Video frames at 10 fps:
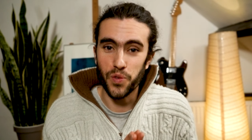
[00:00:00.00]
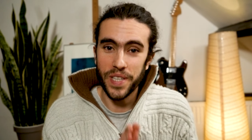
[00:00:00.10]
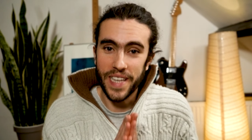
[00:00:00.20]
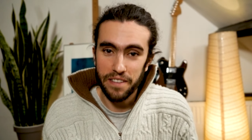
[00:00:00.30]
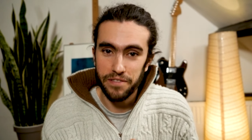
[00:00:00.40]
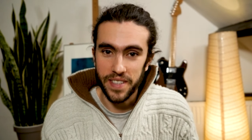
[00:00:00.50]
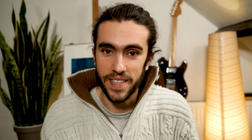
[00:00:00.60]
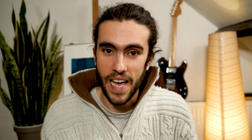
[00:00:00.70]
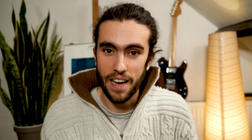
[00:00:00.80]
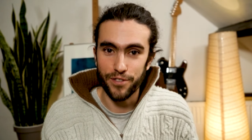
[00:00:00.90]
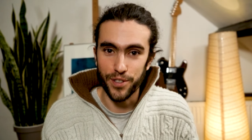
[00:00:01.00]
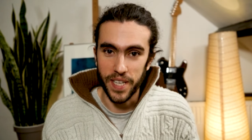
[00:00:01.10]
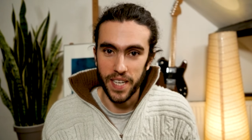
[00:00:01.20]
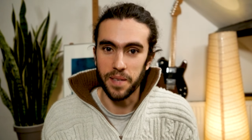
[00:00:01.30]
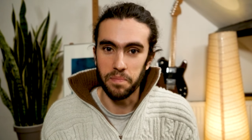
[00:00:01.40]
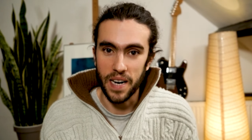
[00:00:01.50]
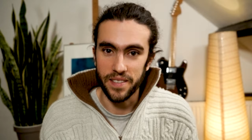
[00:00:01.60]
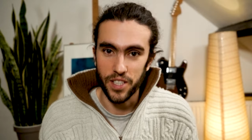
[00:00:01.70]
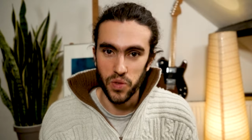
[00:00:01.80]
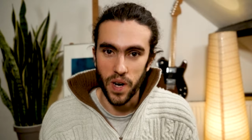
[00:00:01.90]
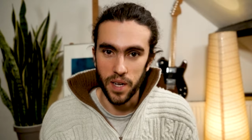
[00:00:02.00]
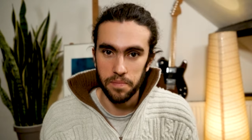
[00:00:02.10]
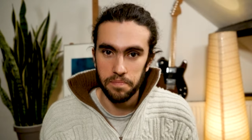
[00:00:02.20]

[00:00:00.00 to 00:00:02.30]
we definitely have to take in mind as well.